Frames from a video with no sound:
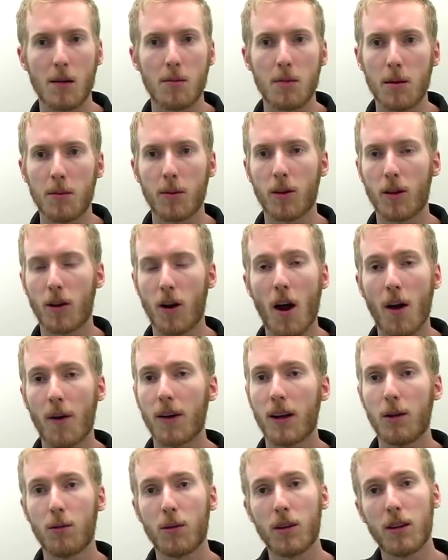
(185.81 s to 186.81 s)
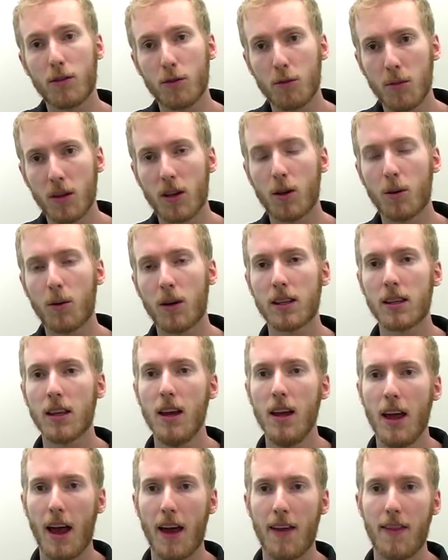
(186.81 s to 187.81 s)
that people are already really familiar with
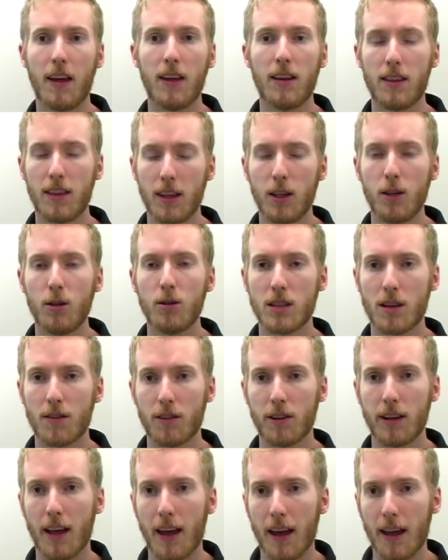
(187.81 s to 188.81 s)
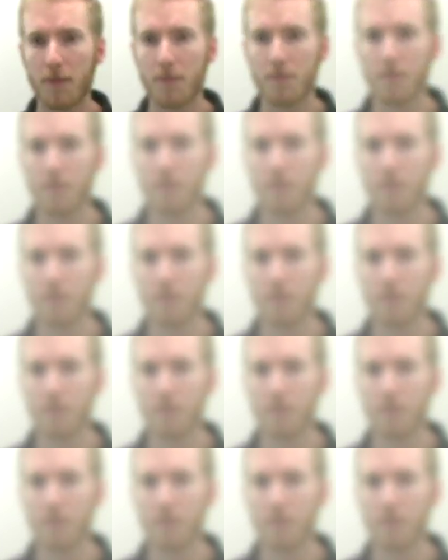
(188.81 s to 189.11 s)
and that they use every day.